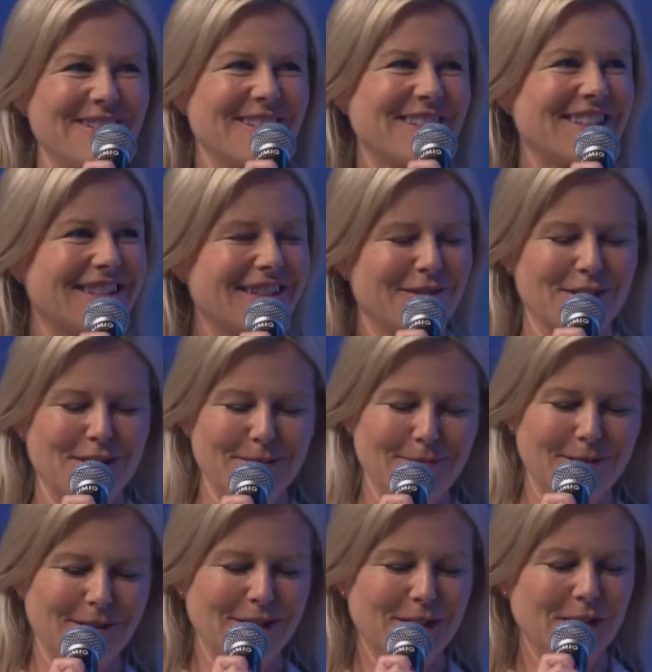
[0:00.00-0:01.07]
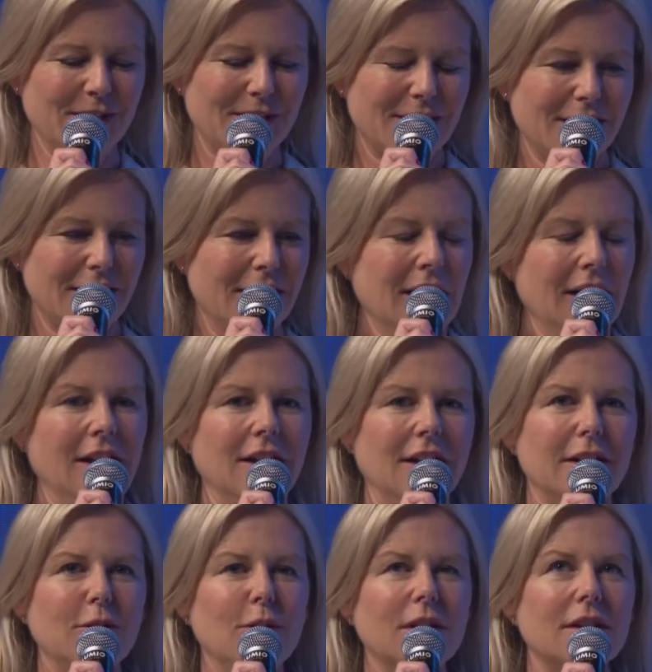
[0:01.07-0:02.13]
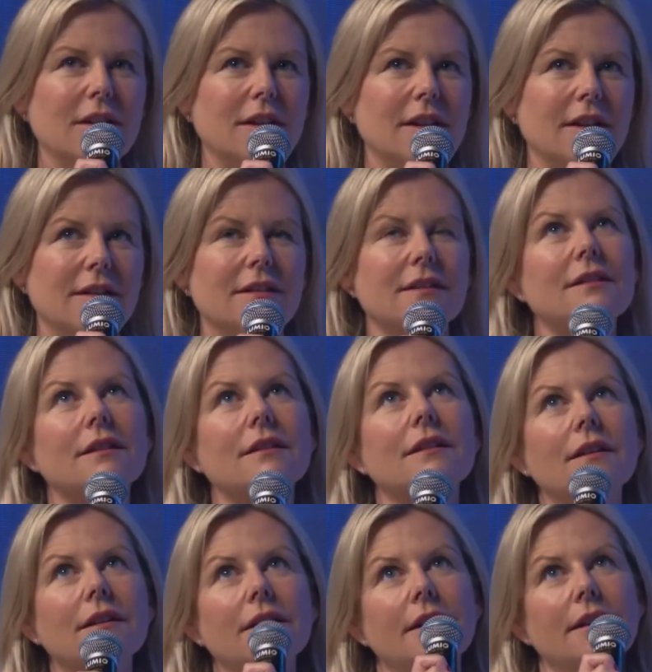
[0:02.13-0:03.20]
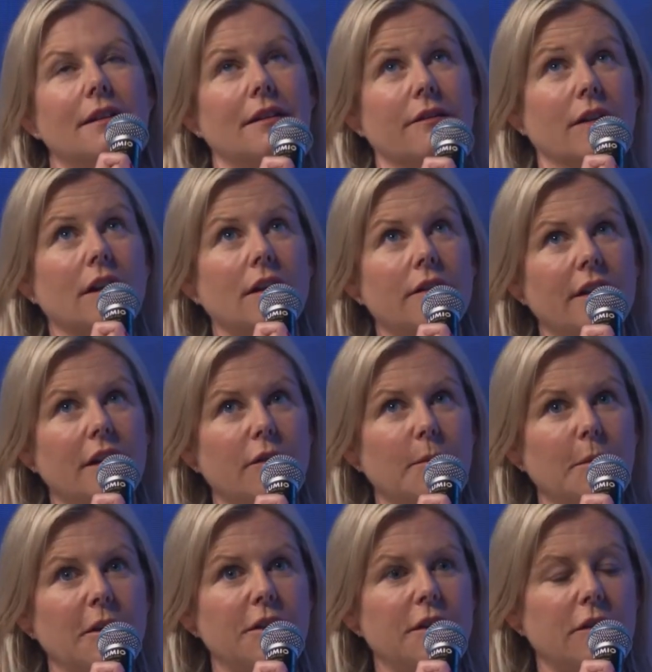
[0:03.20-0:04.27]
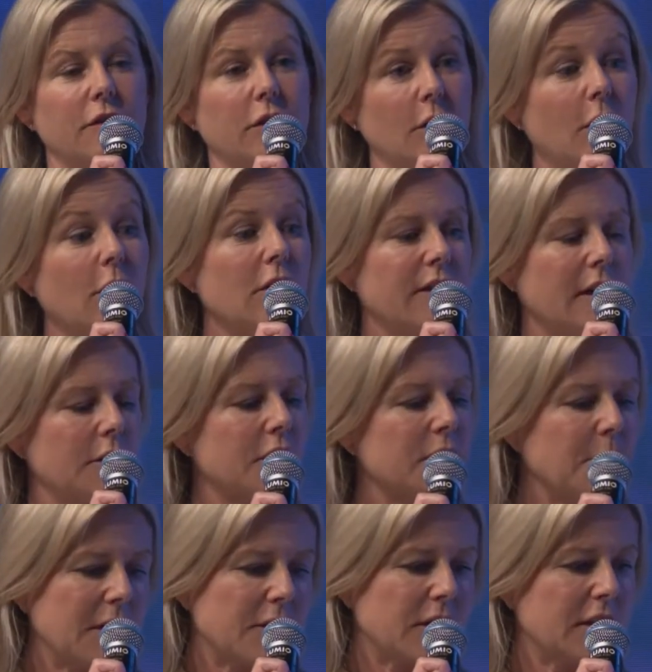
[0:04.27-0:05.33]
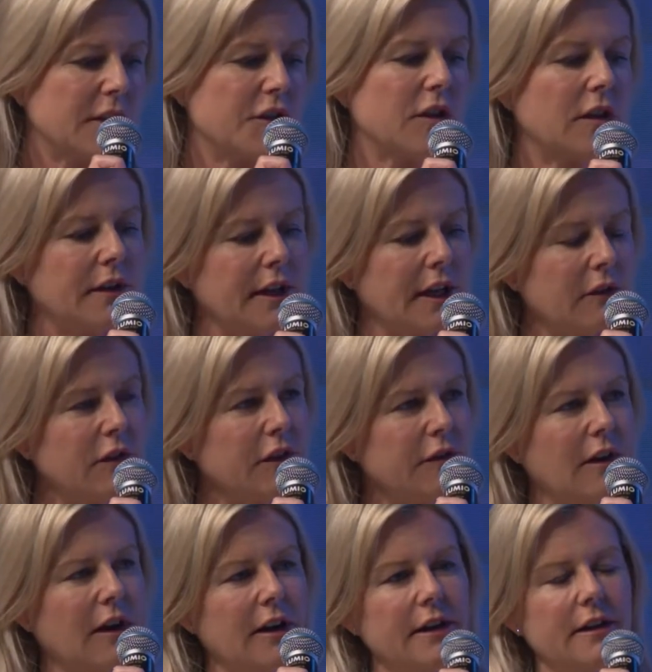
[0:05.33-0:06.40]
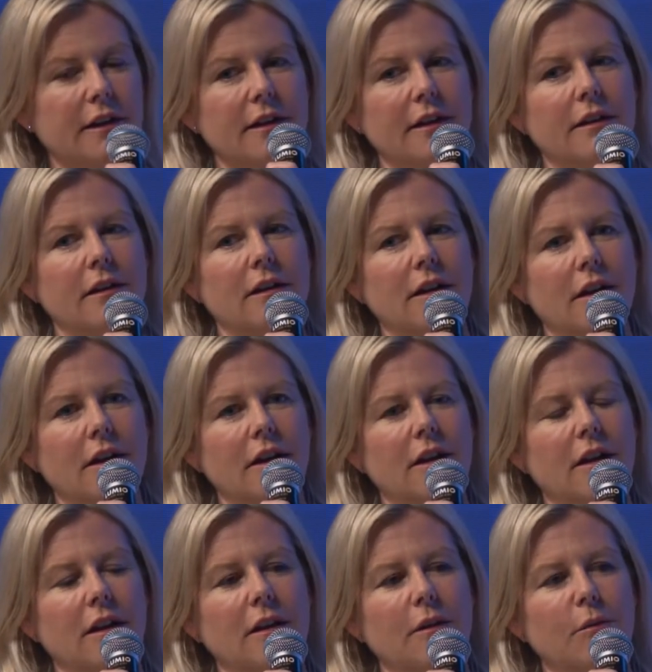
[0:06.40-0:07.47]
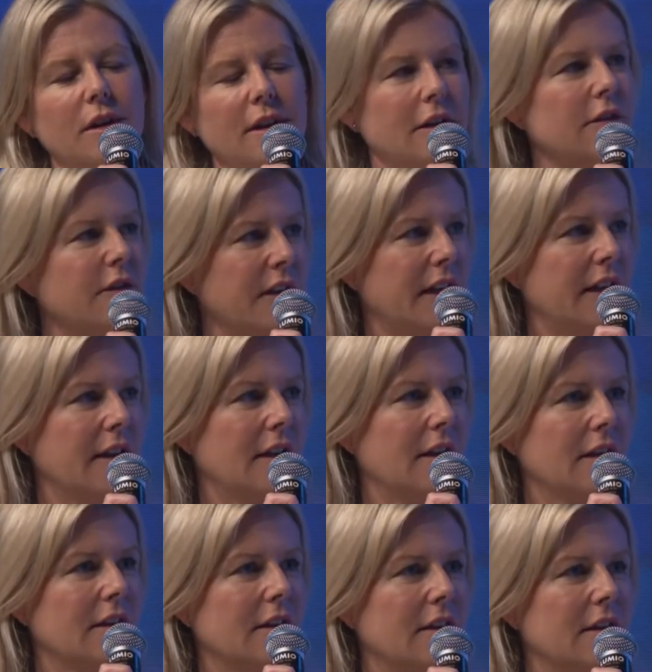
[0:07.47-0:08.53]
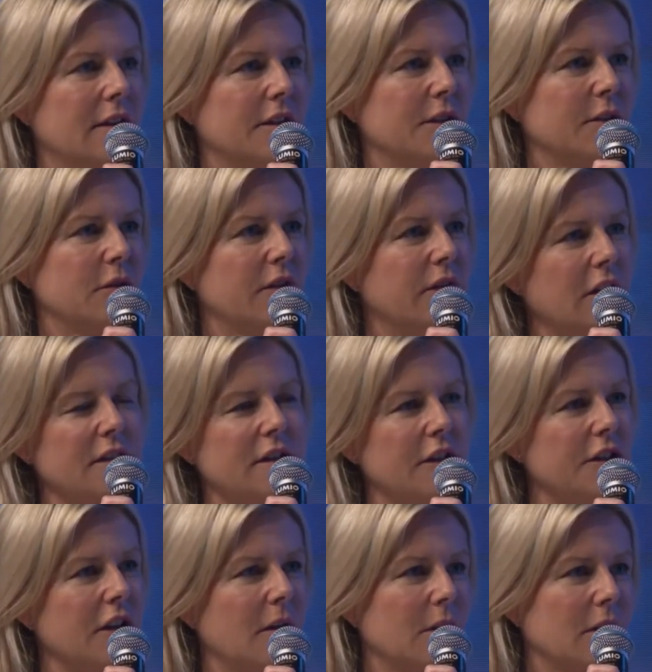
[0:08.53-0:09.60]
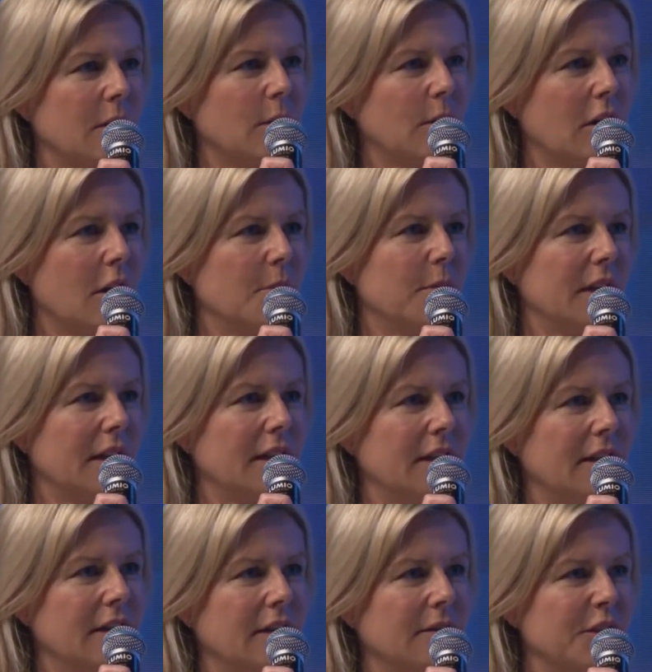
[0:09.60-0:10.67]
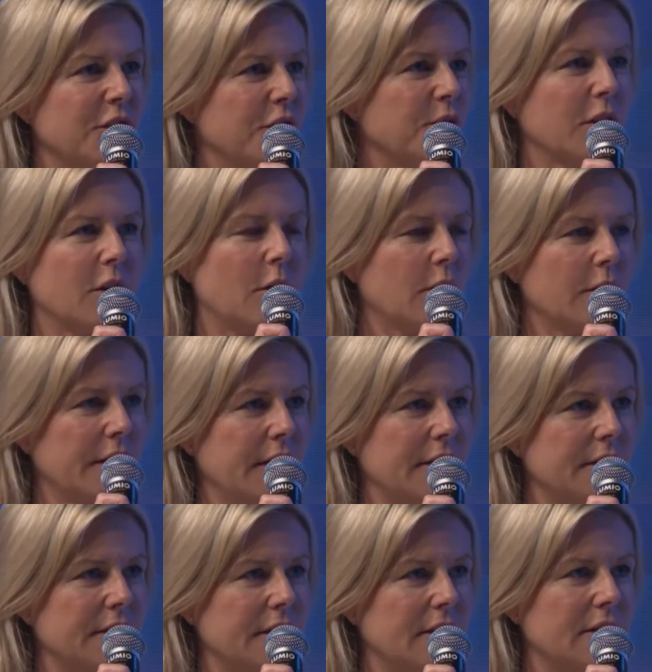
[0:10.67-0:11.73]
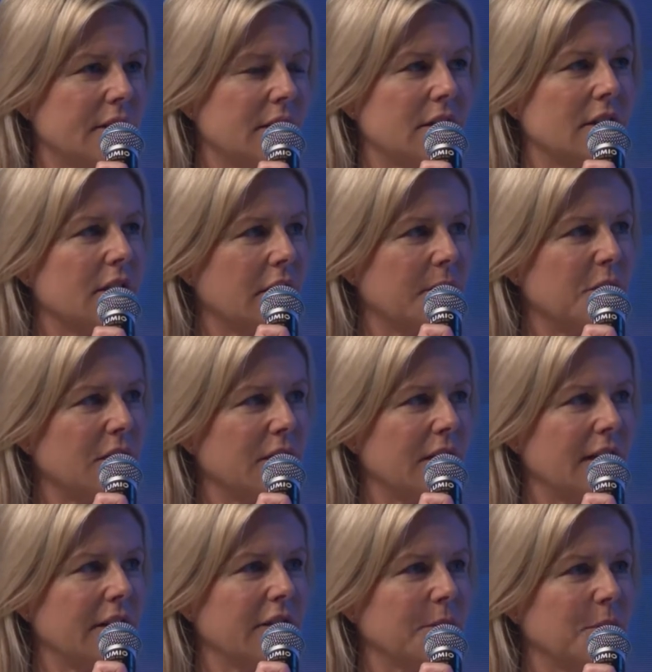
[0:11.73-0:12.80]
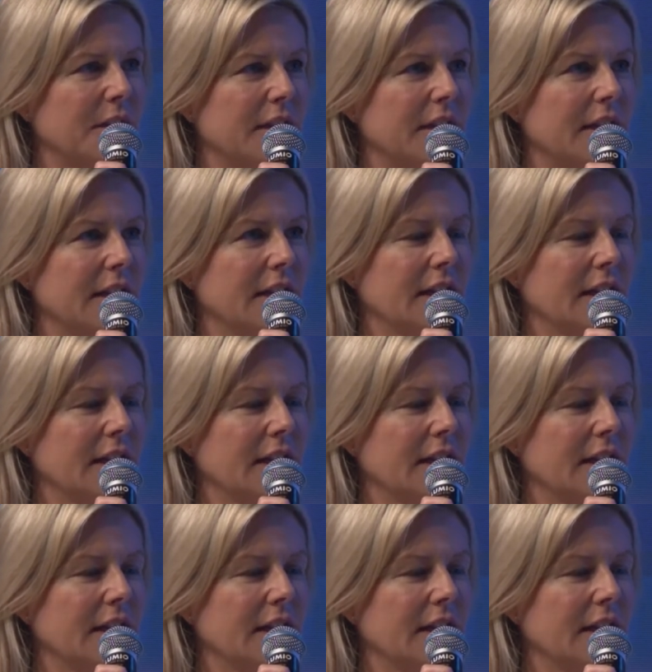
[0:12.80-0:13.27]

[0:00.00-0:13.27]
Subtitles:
goes. It's super interesting. I think one of the things, a lot of admiration for our founders, Patrick and John. Every Friday, without fail, they do a fireside chat with the whole company, which is recorded, and it's on a time zone that everybody